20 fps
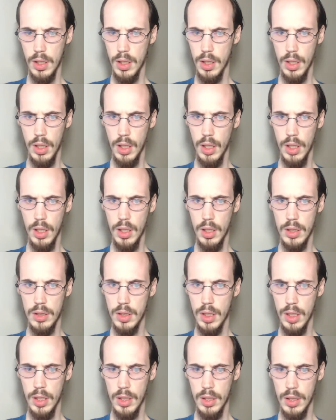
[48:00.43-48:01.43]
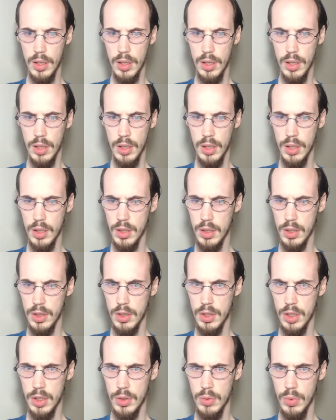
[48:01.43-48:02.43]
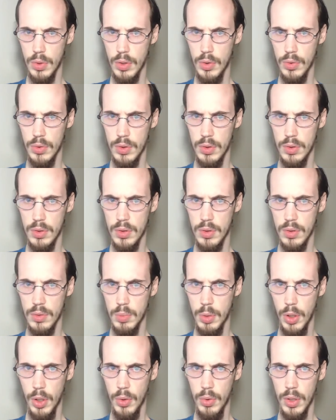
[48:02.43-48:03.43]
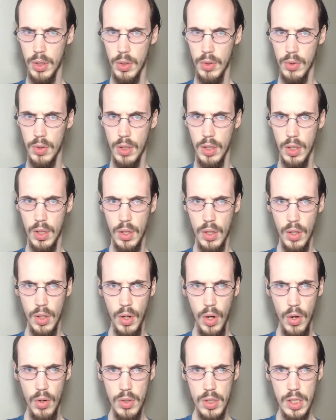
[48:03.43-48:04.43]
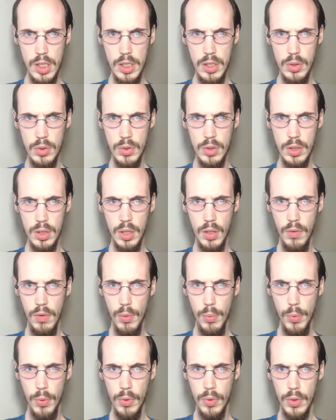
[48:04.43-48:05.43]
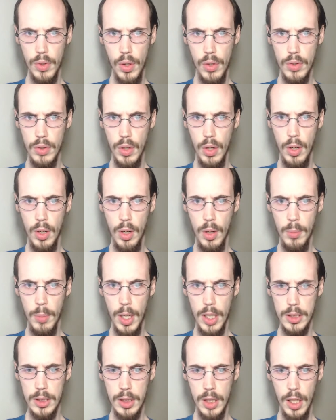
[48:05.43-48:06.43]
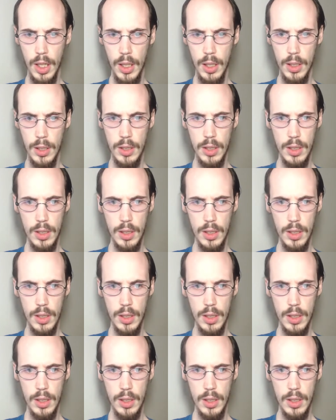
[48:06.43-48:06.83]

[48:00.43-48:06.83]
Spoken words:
Ugh, it's like strangled Pinocchio. All the children of the world are on my side.